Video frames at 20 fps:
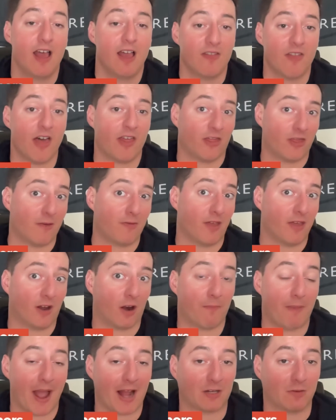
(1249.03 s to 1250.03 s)
that are
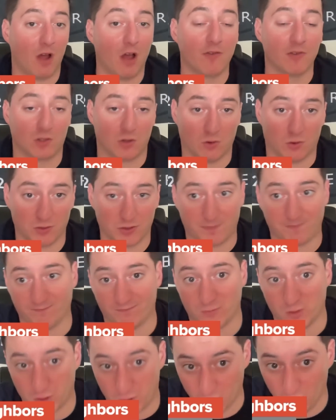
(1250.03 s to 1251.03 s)
Pac-12 schools.
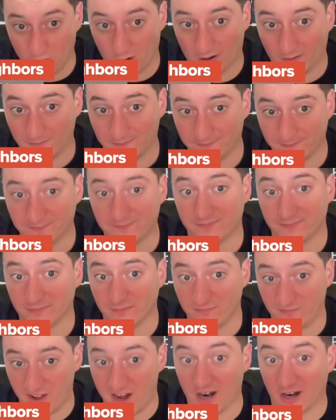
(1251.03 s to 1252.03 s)
Sure.
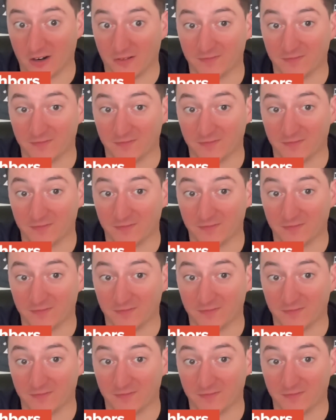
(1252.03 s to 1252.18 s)
Fair.